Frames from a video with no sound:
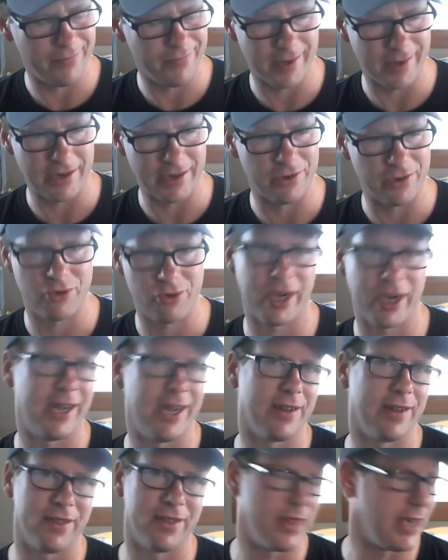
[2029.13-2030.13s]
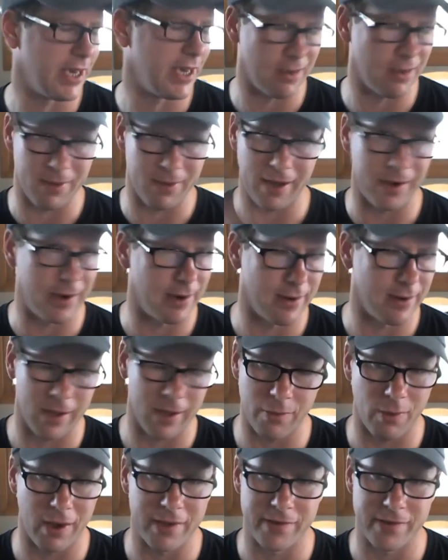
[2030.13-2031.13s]
I just try not to think about it.
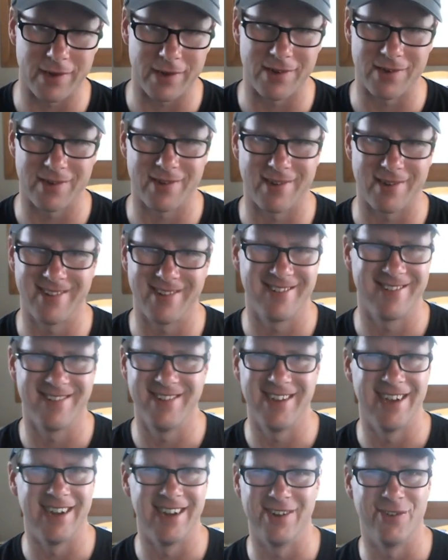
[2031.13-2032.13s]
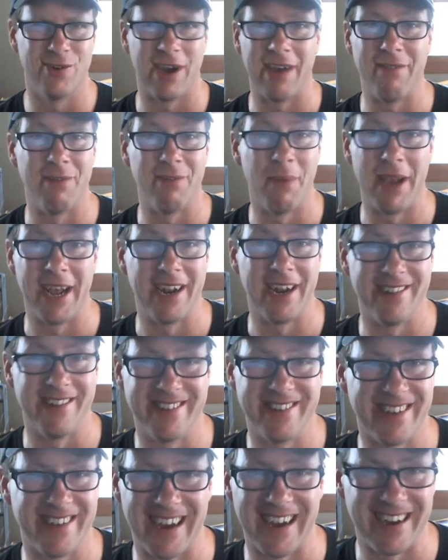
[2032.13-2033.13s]
Otherwise, it just it'd drive a man
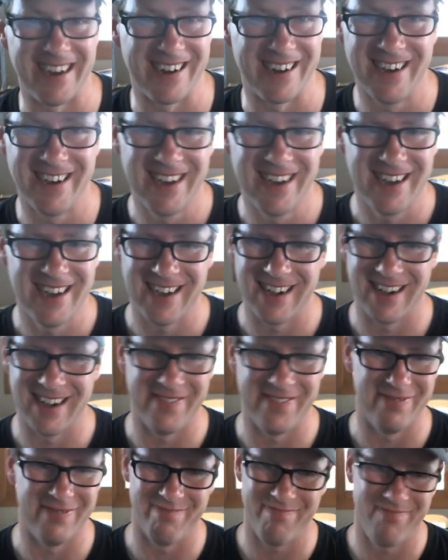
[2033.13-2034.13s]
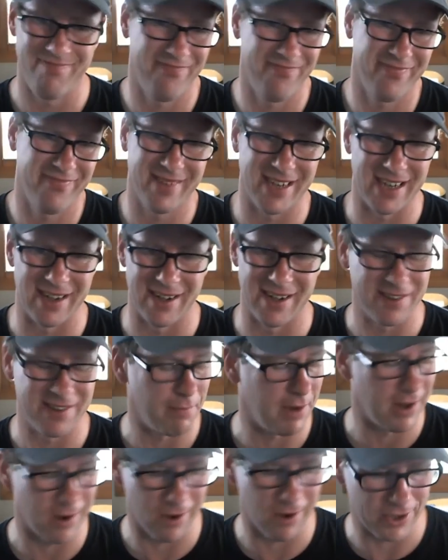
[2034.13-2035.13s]
insane. And yeah, that's
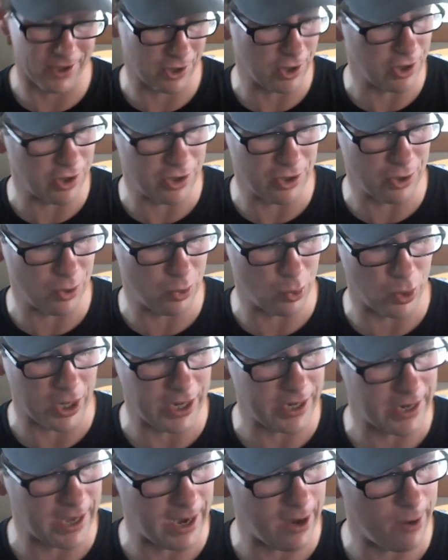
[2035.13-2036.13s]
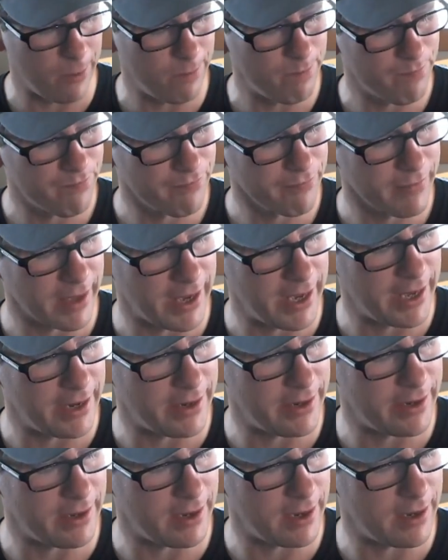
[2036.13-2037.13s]
about all you can do right now.
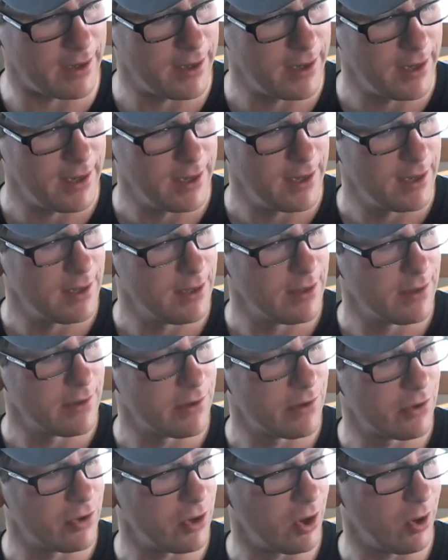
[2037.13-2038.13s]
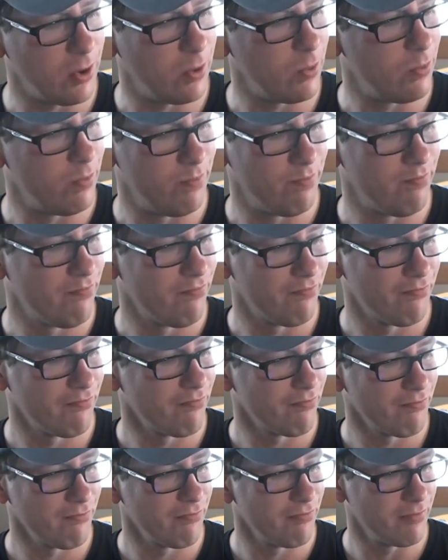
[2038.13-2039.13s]
And uh, so,
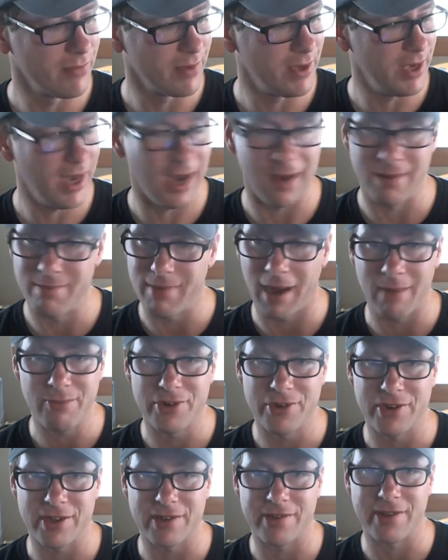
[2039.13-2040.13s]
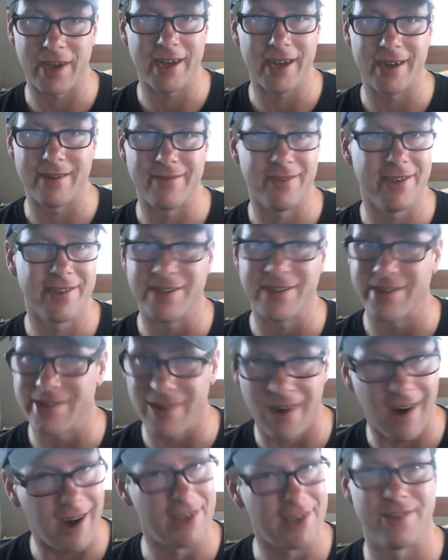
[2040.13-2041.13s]
yeah, I'm just excited. This is
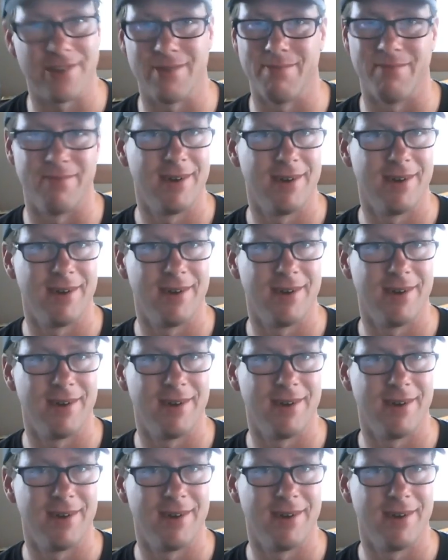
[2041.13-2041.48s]
awesome.